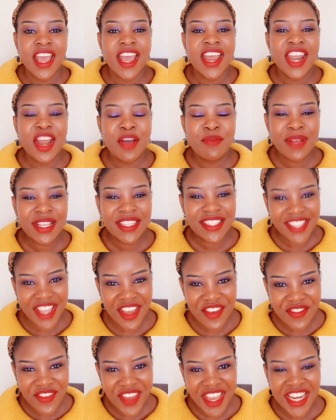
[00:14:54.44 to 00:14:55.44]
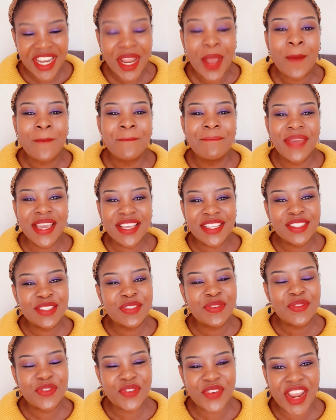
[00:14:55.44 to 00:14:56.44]
Number seven,
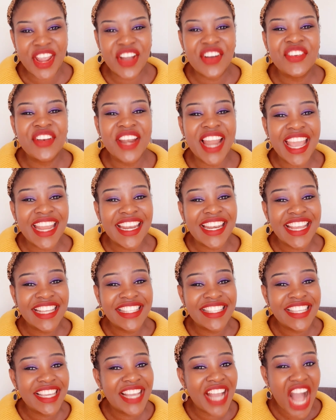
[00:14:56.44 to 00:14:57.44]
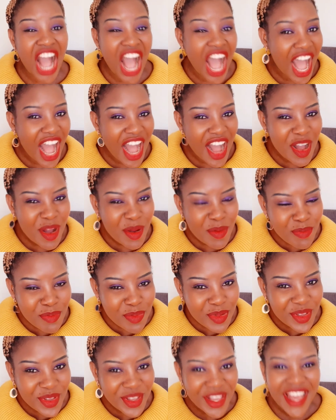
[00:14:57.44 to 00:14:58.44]
best free online dating
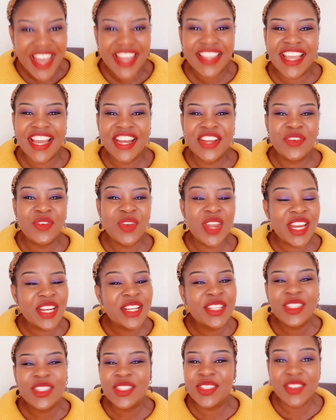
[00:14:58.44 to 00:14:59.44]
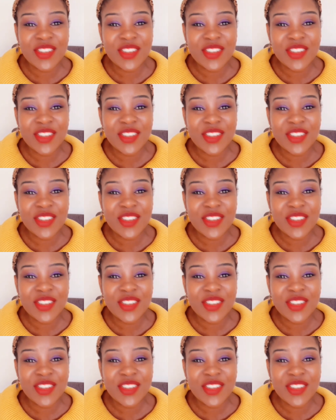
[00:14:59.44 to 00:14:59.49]
app that you need to